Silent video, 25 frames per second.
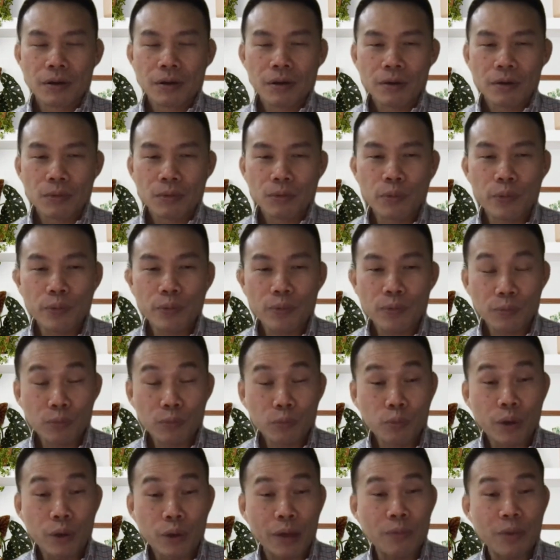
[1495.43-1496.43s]

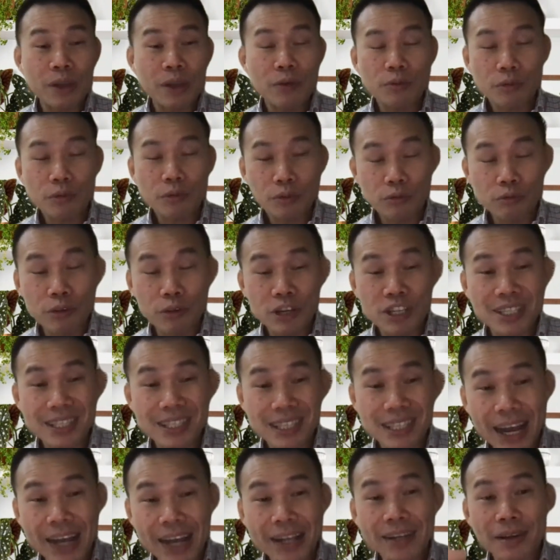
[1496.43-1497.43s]
when we
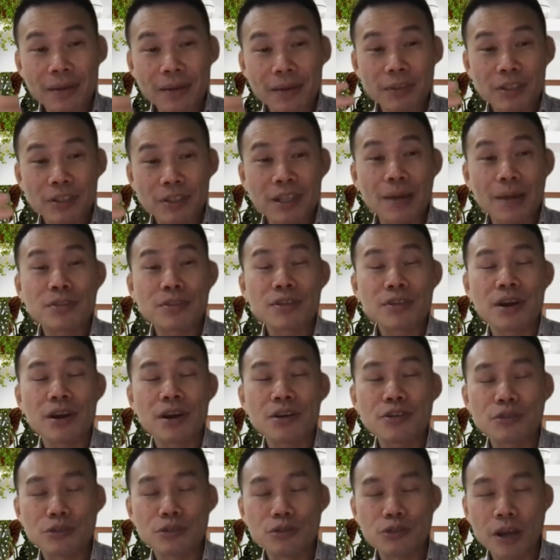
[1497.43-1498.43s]
recite Psalms
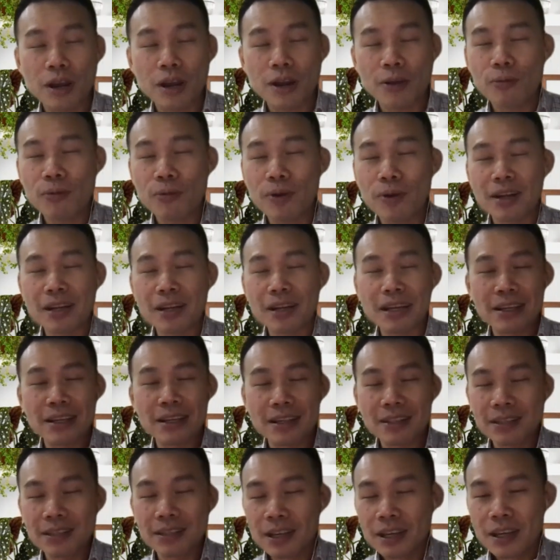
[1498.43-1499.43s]
121, it
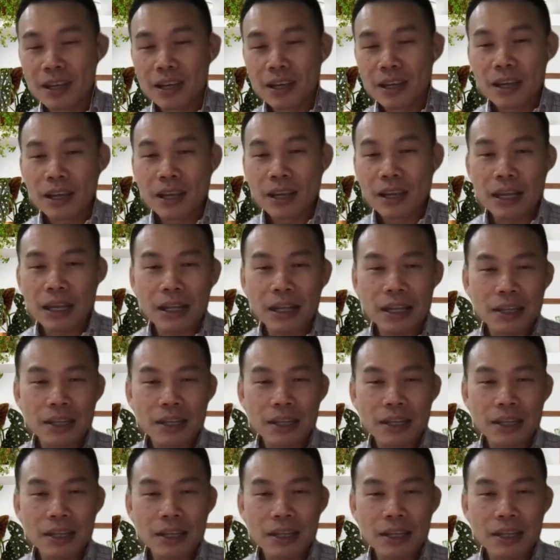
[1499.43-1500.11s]
is it's